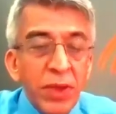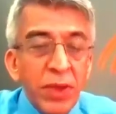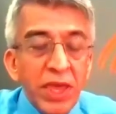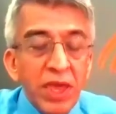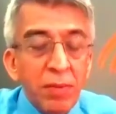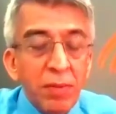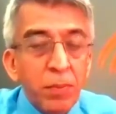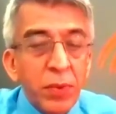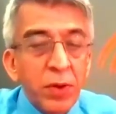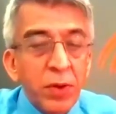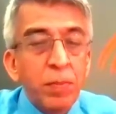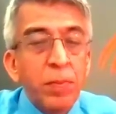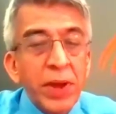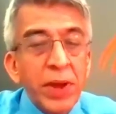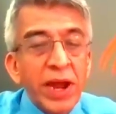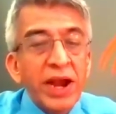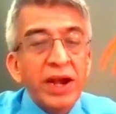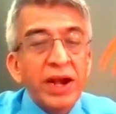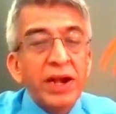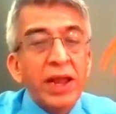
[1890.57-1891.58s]
be
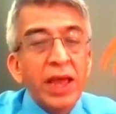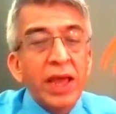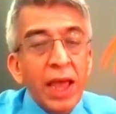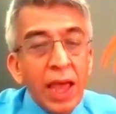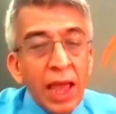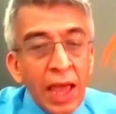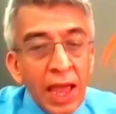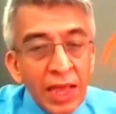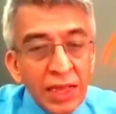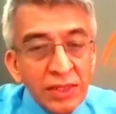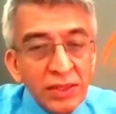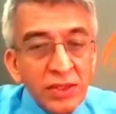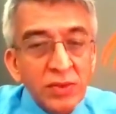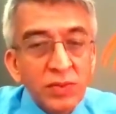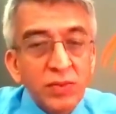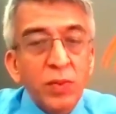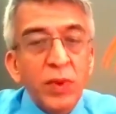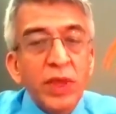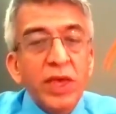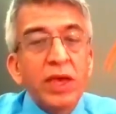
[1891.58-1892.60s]
prepared
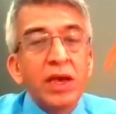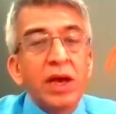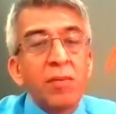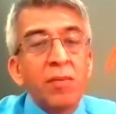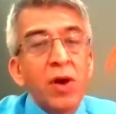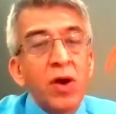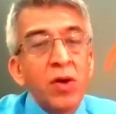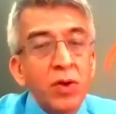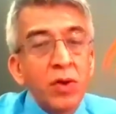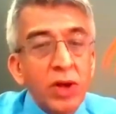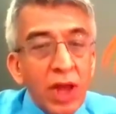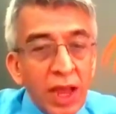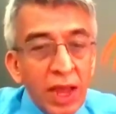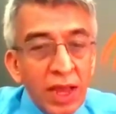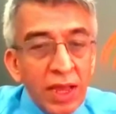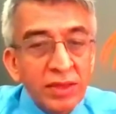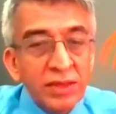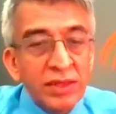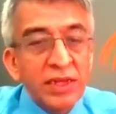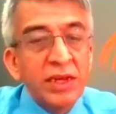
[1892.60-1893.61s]
as we come out,
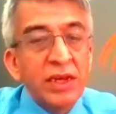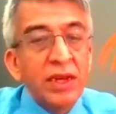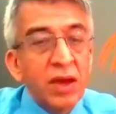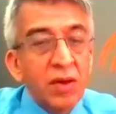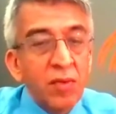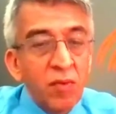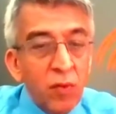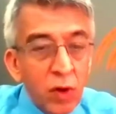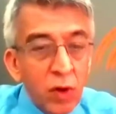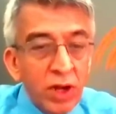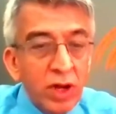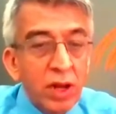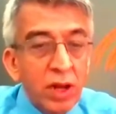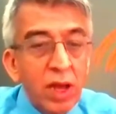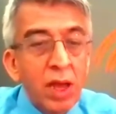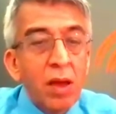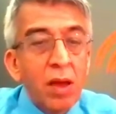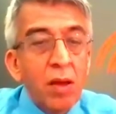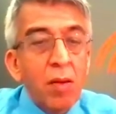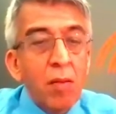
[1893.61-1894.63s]
as India would
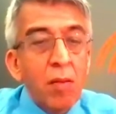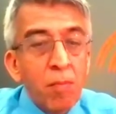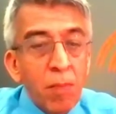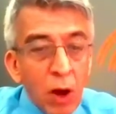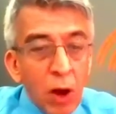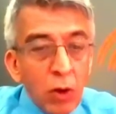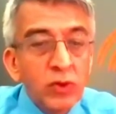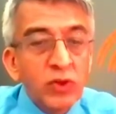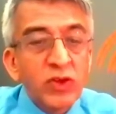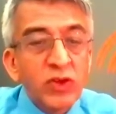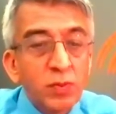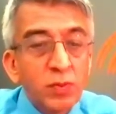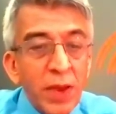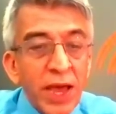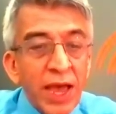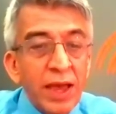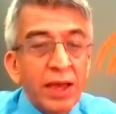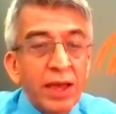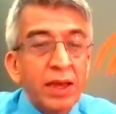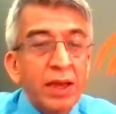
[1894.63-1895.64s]
bounce
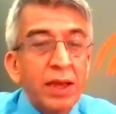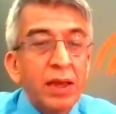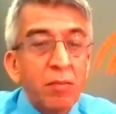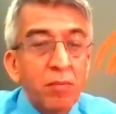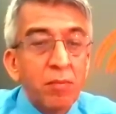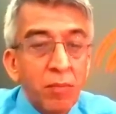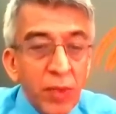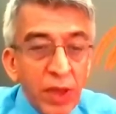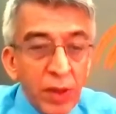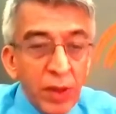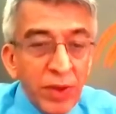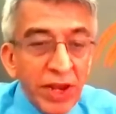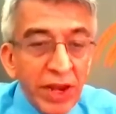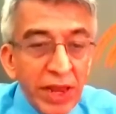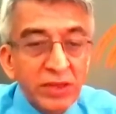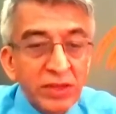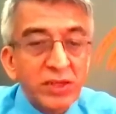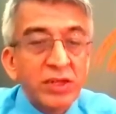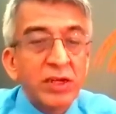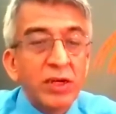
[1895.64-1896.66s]
back maybe
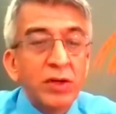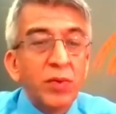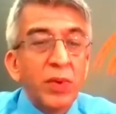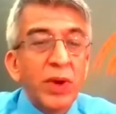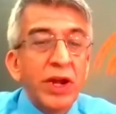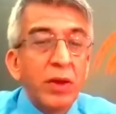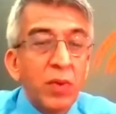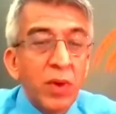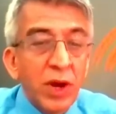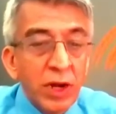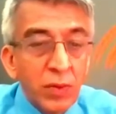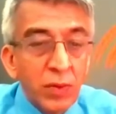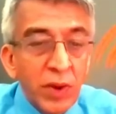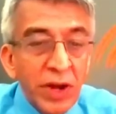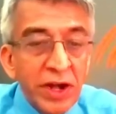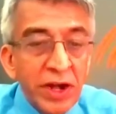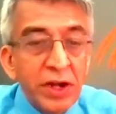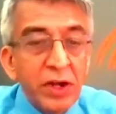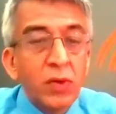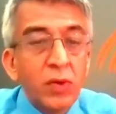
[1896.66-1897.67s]
next year, twenty-one,
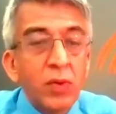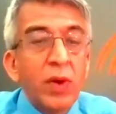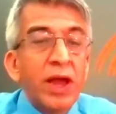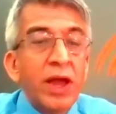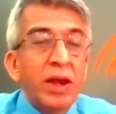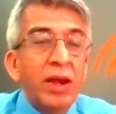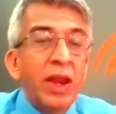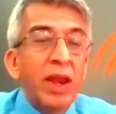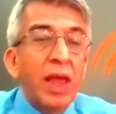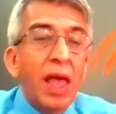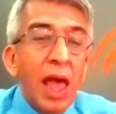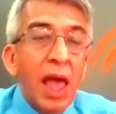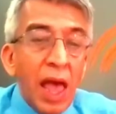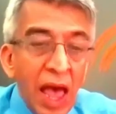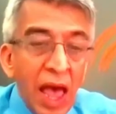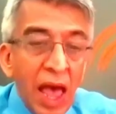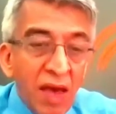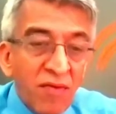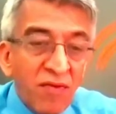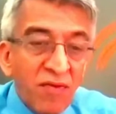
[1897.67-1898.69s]
twenty-two, and
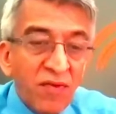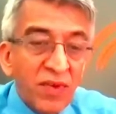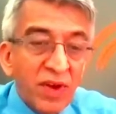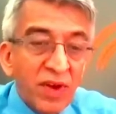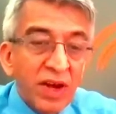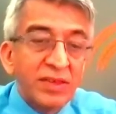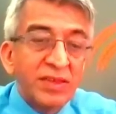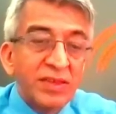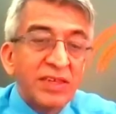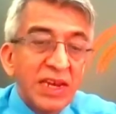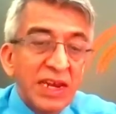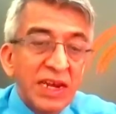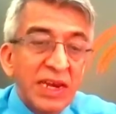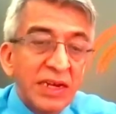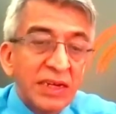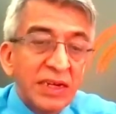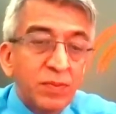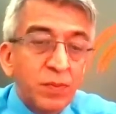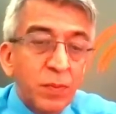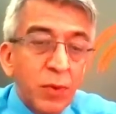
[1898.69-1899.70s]
have
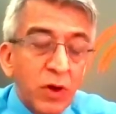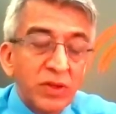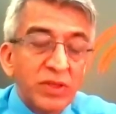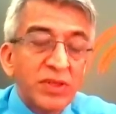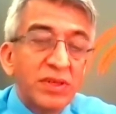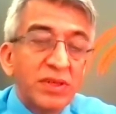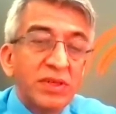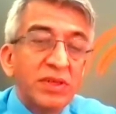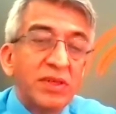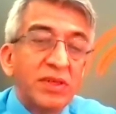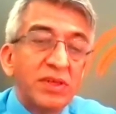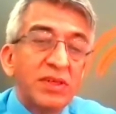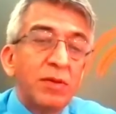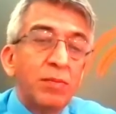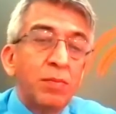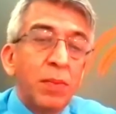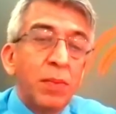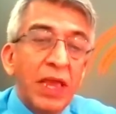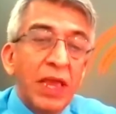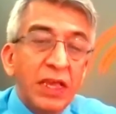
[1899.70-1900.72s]
resilient processes
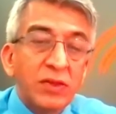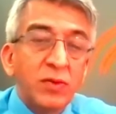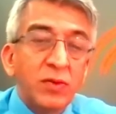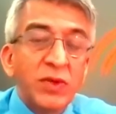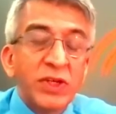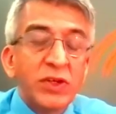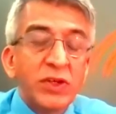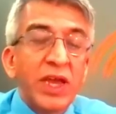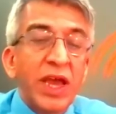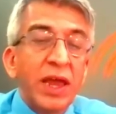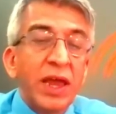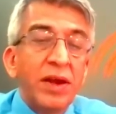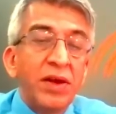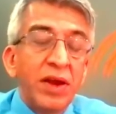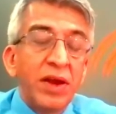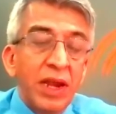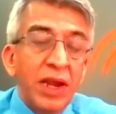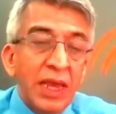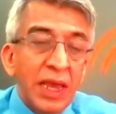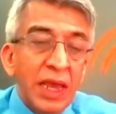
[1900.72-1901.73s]
in place which can
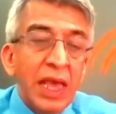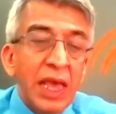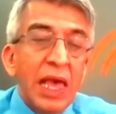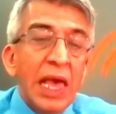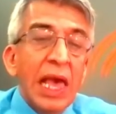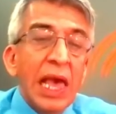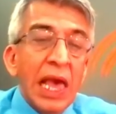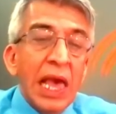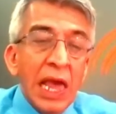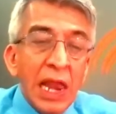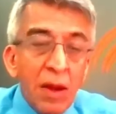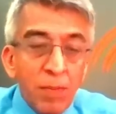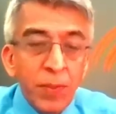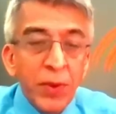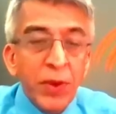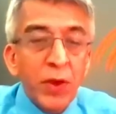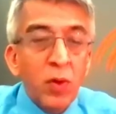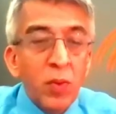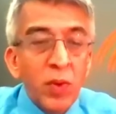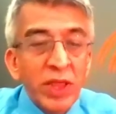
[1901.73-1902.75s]
really
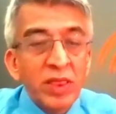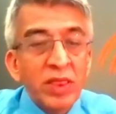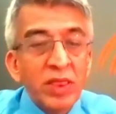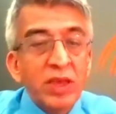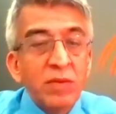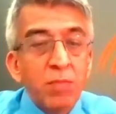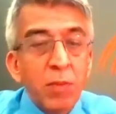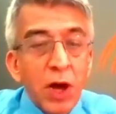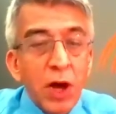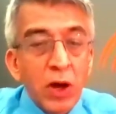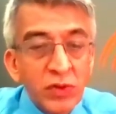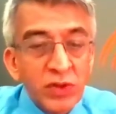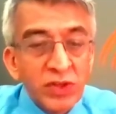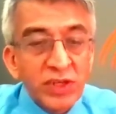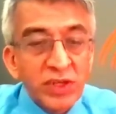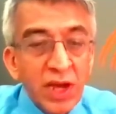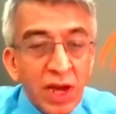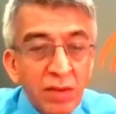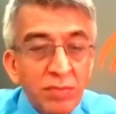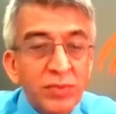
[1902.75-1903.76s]
help you when the
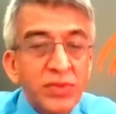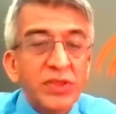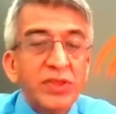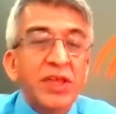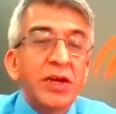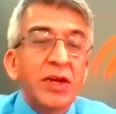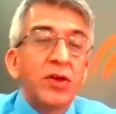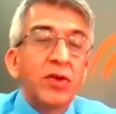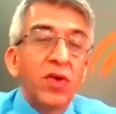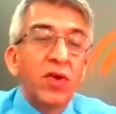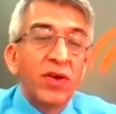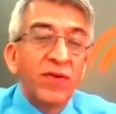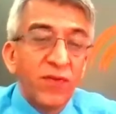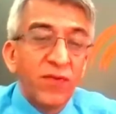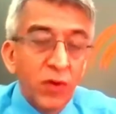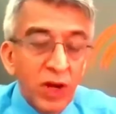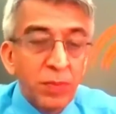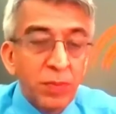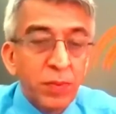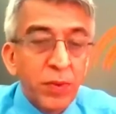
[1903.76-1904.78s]
bounce comes, that you are
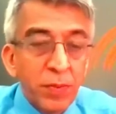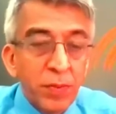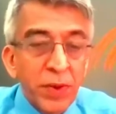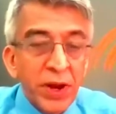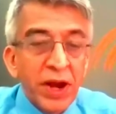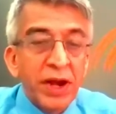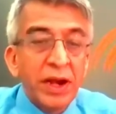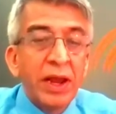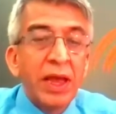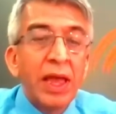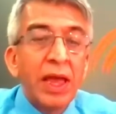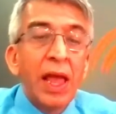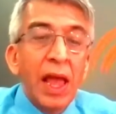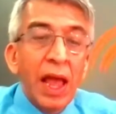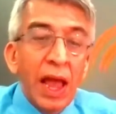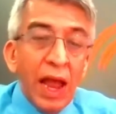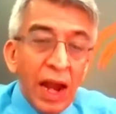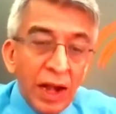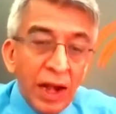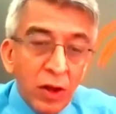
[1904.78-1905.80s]
fully prepared
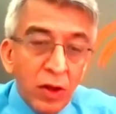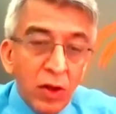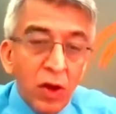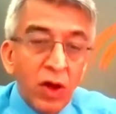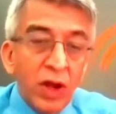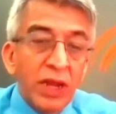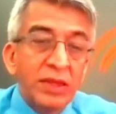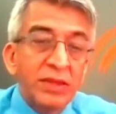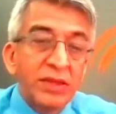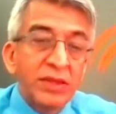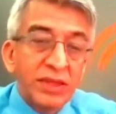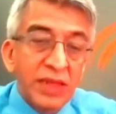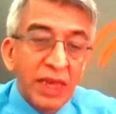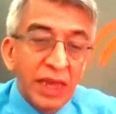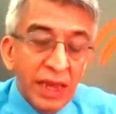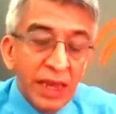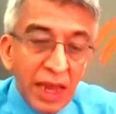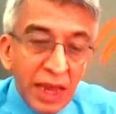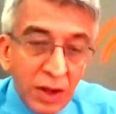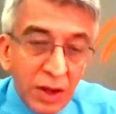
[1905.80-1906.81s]
and you are in
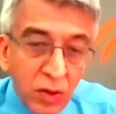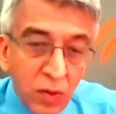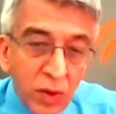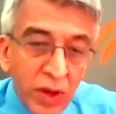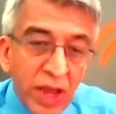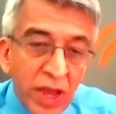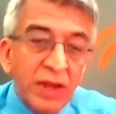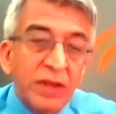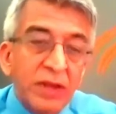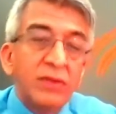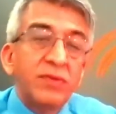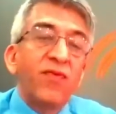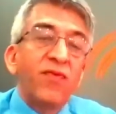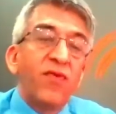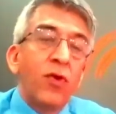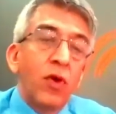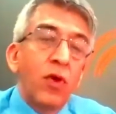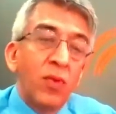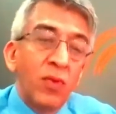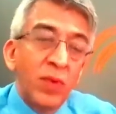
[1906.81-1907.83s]
sync and you can
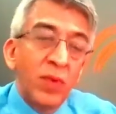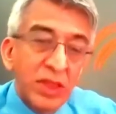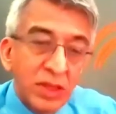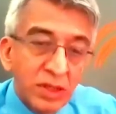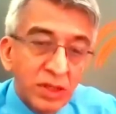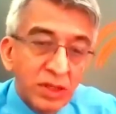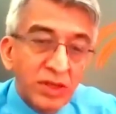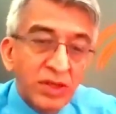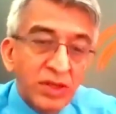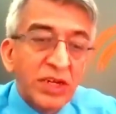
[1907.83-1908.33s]
flow with the